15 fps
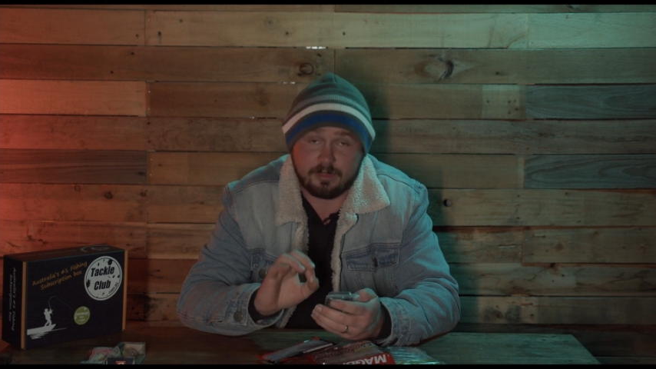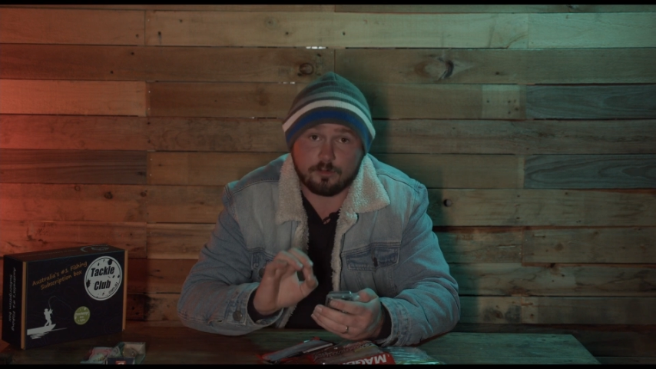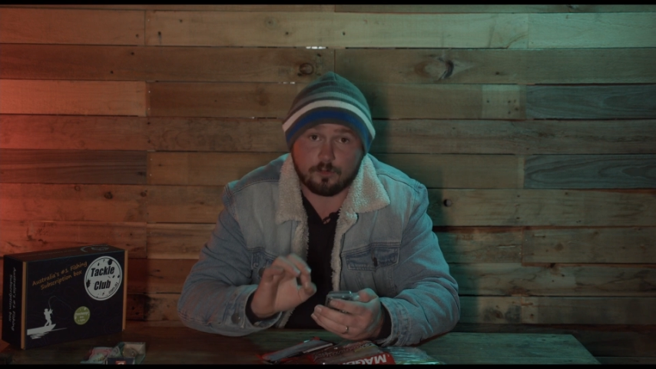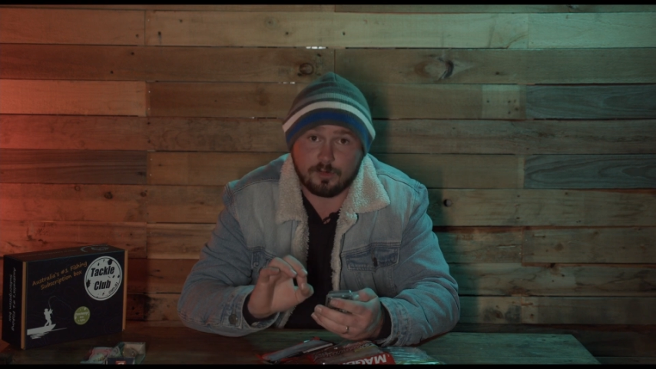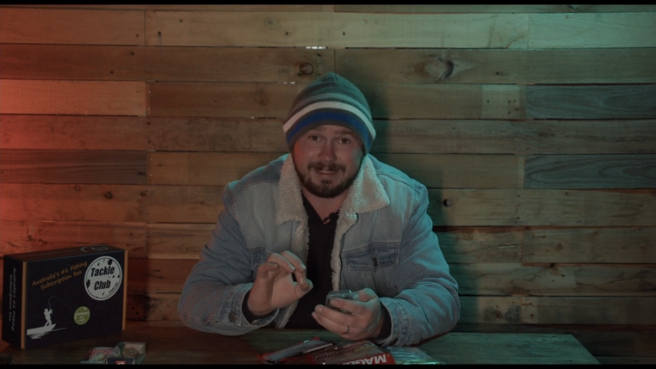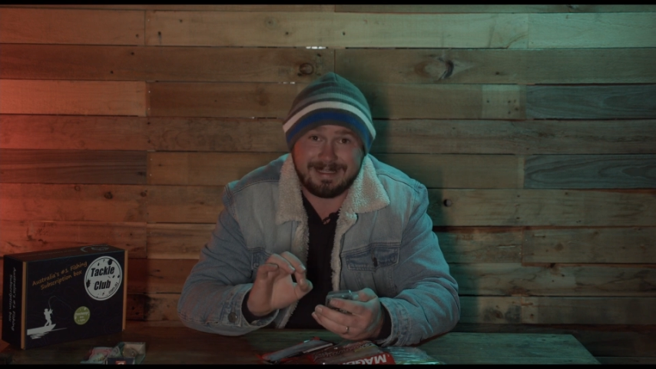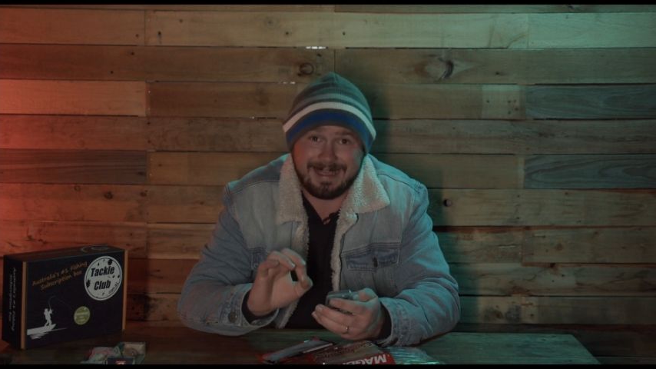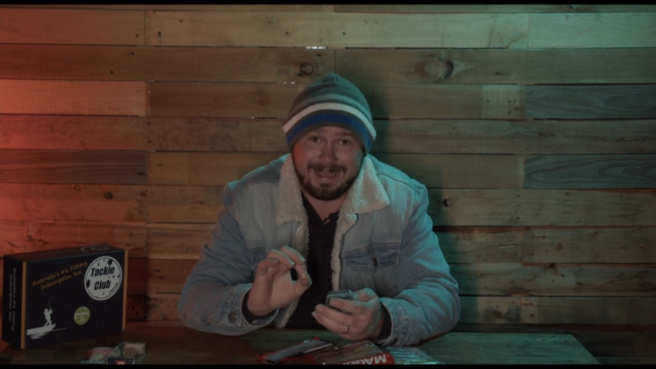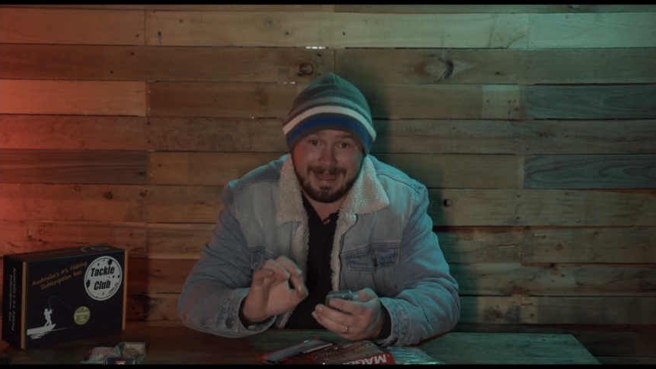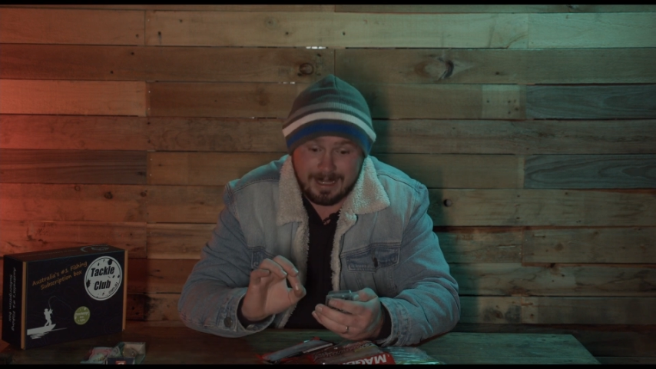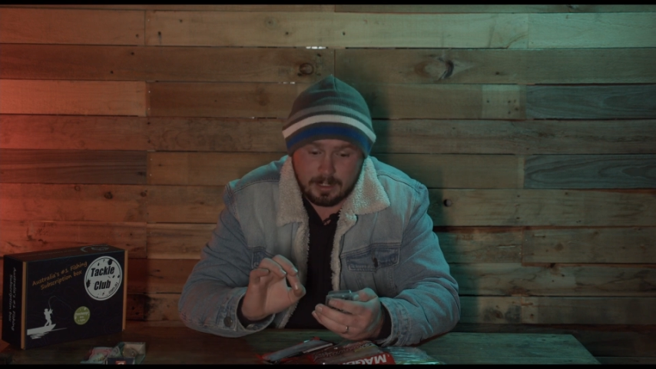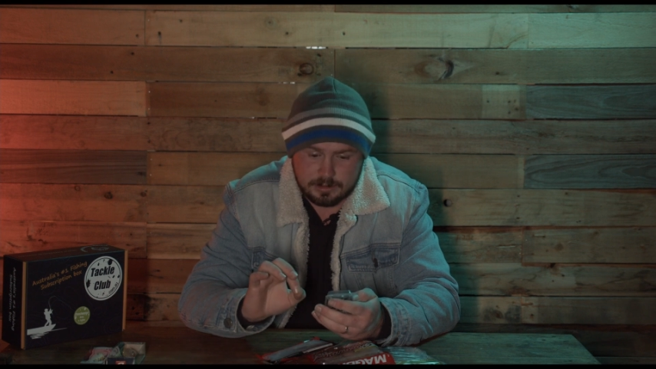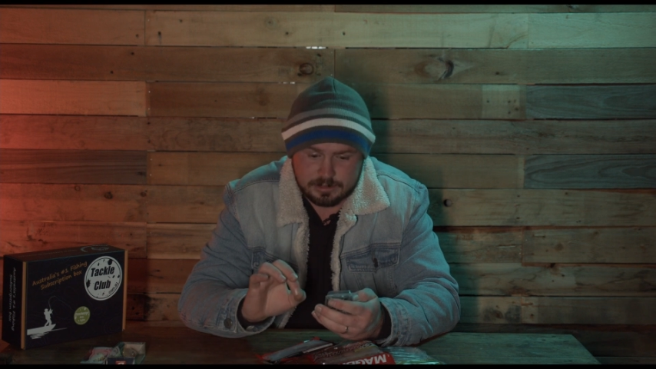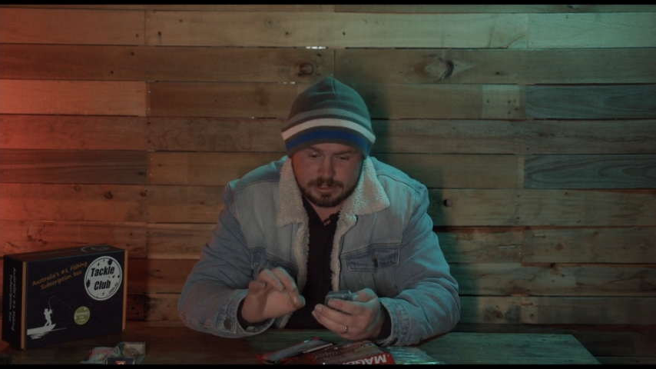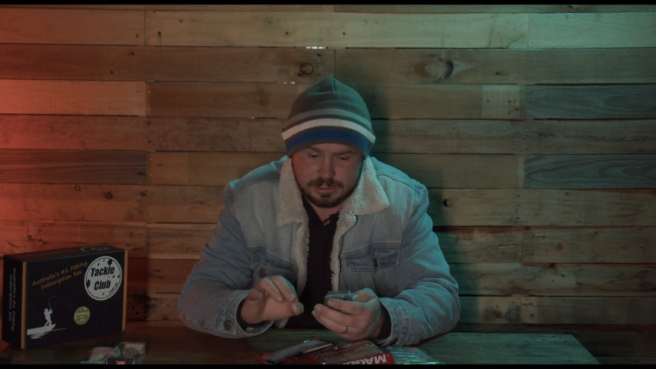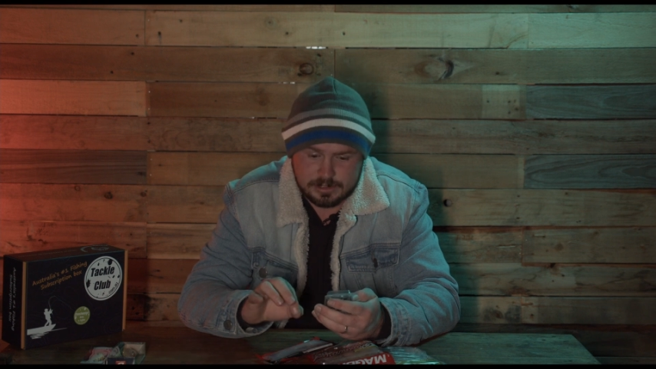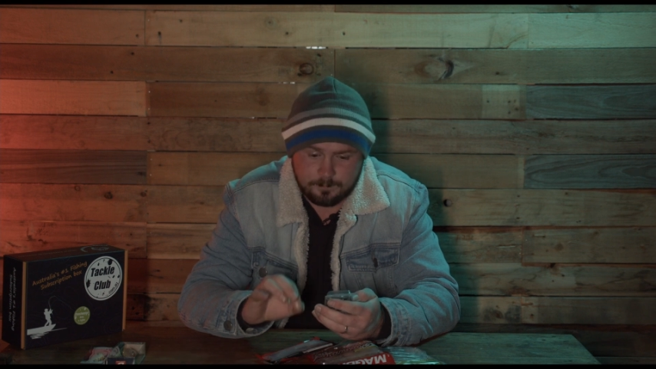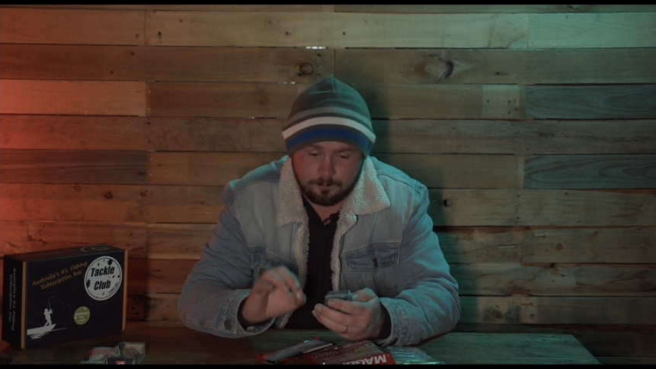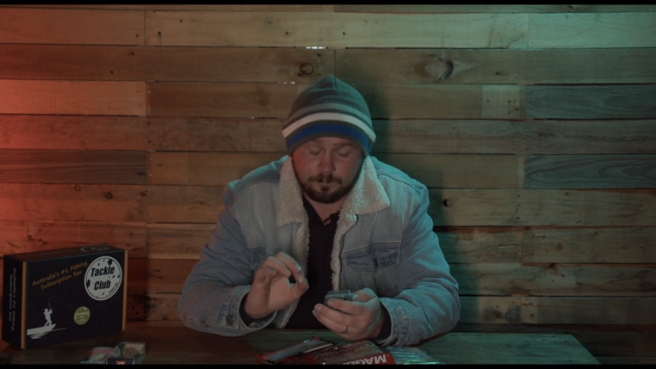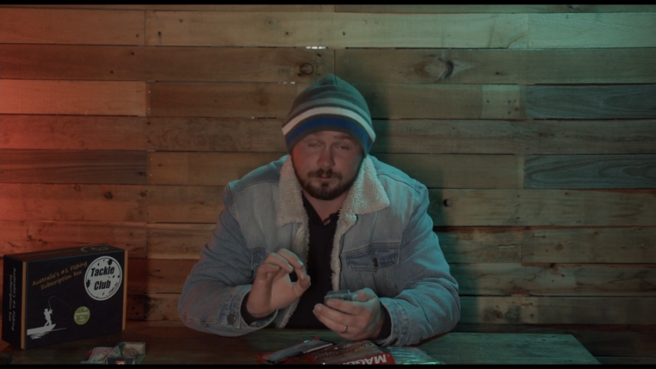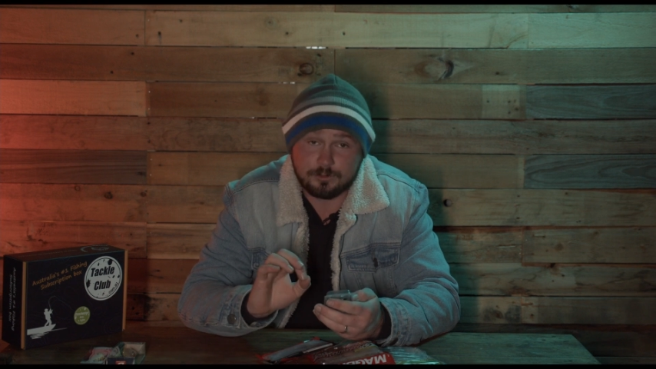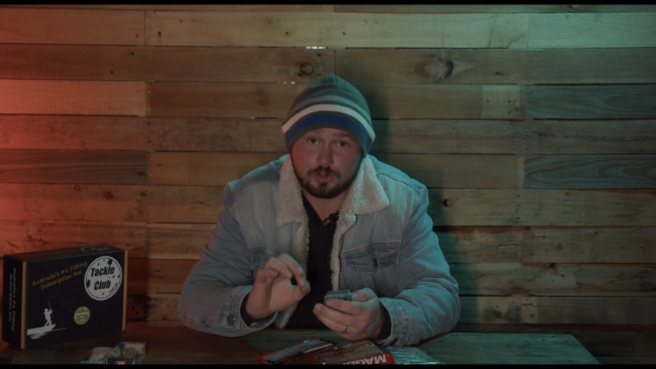3 ounce
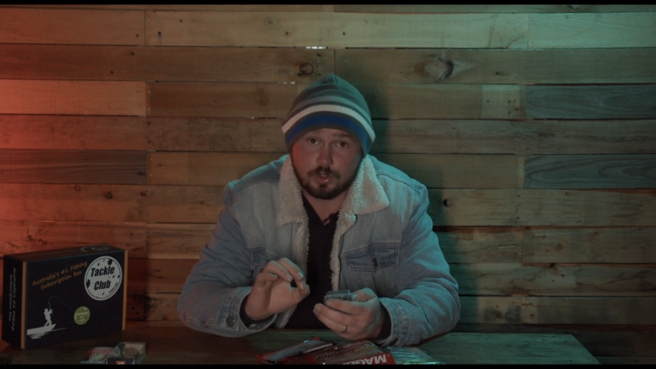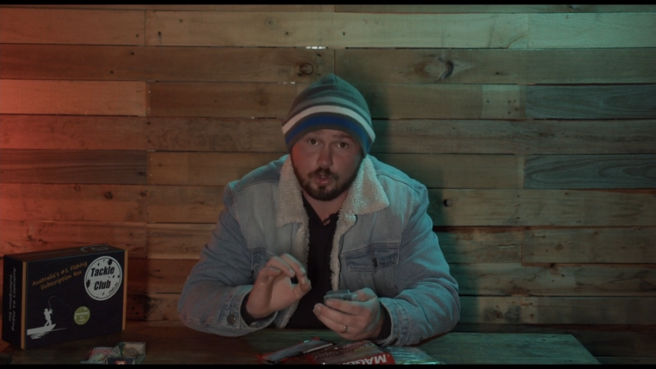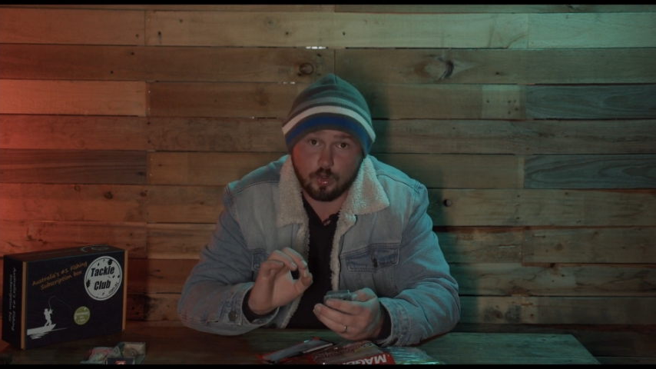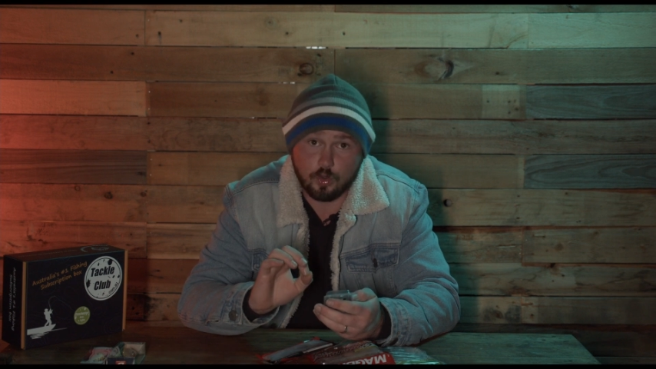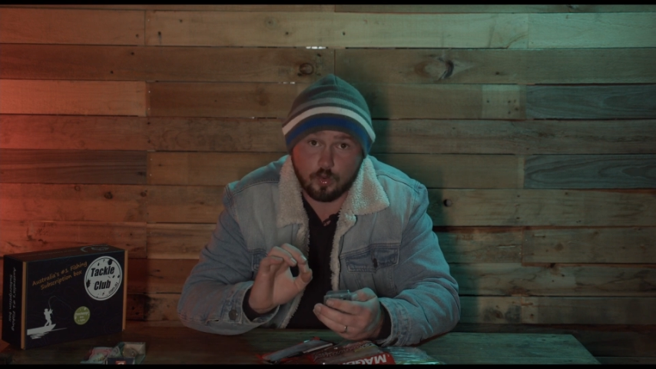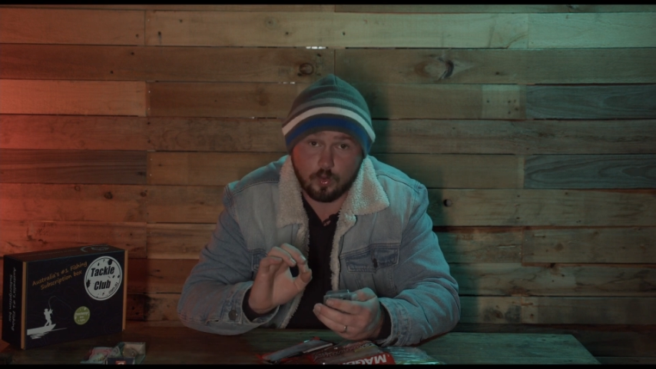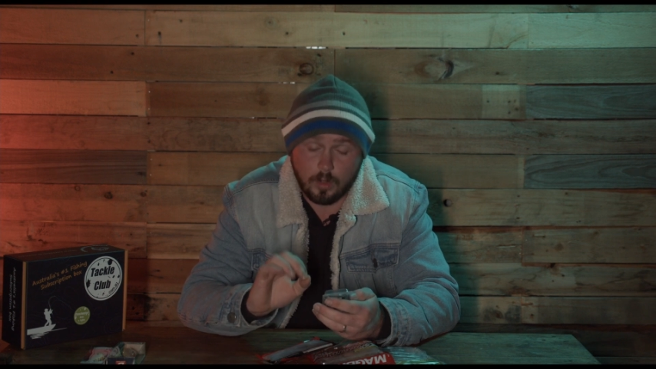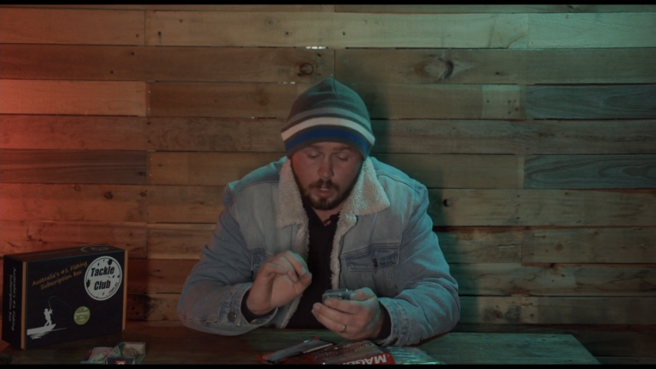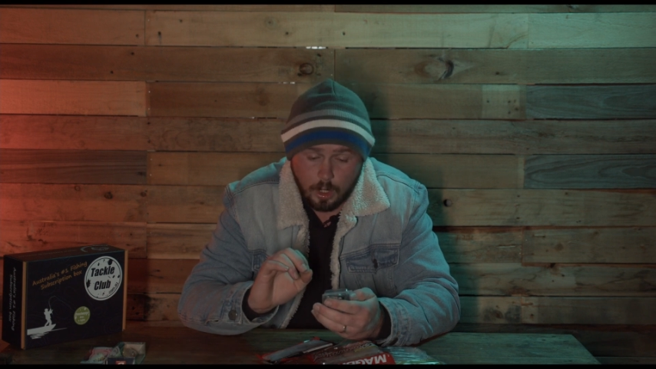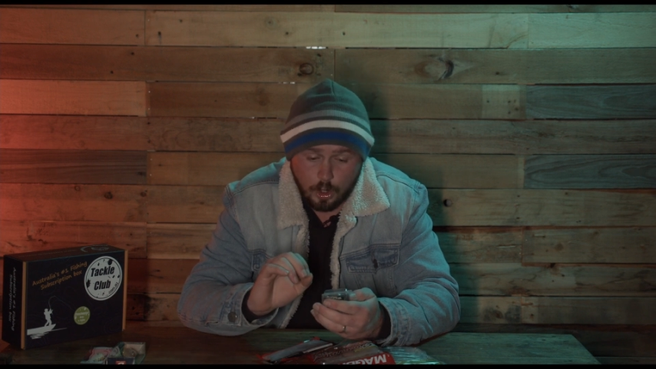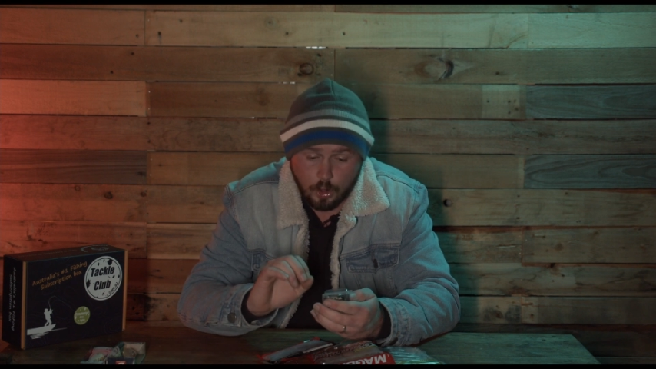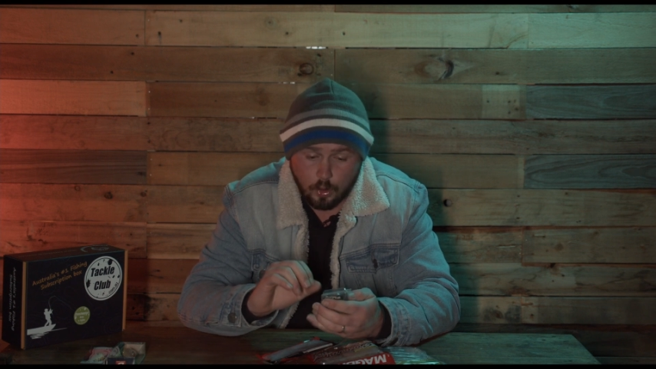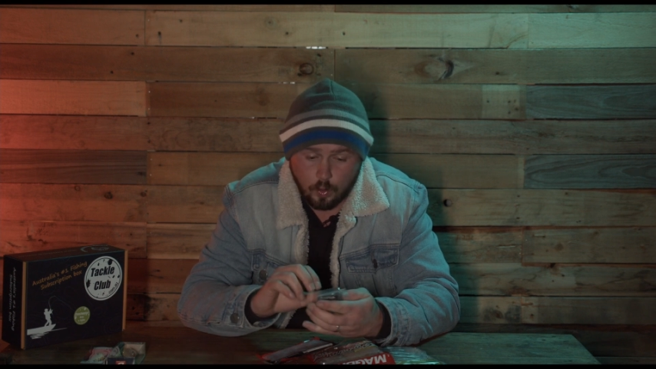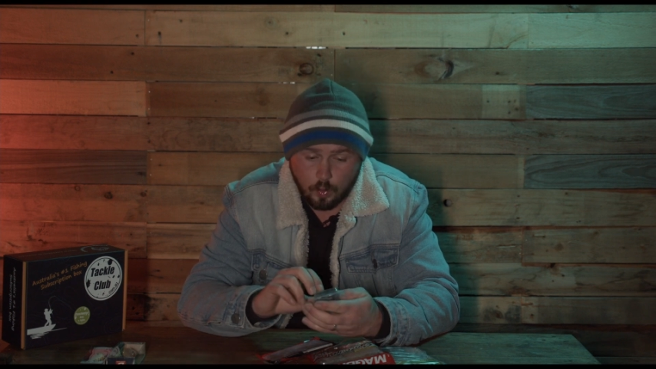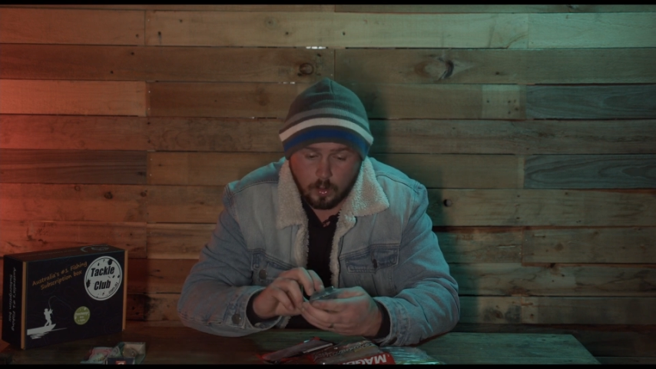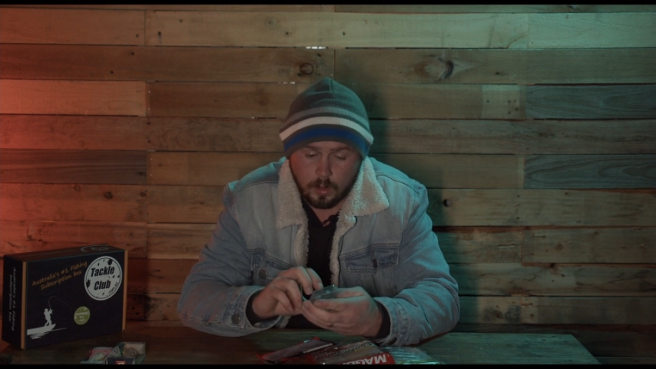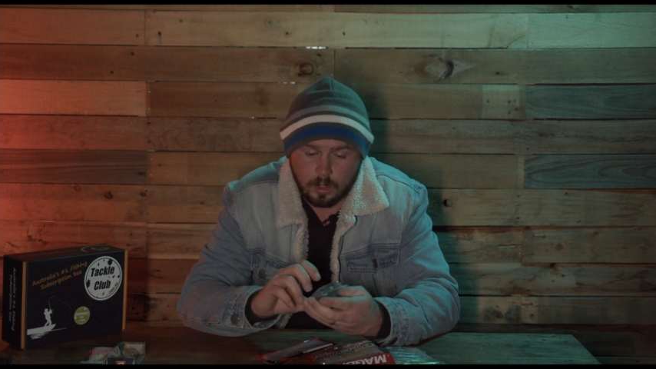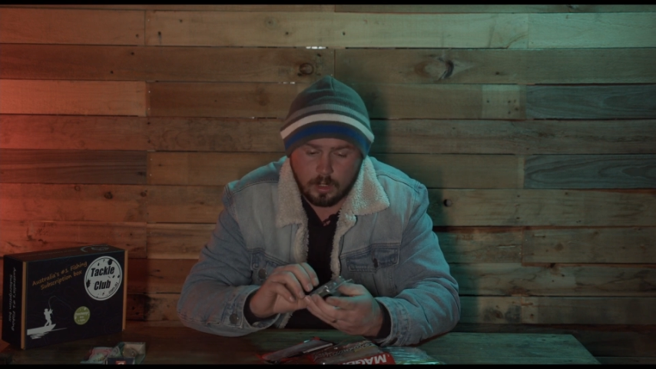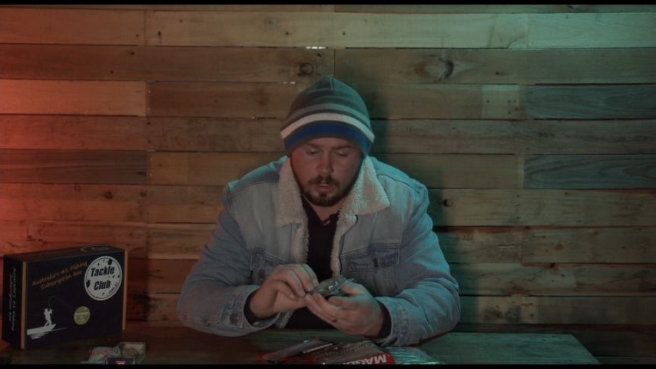2.0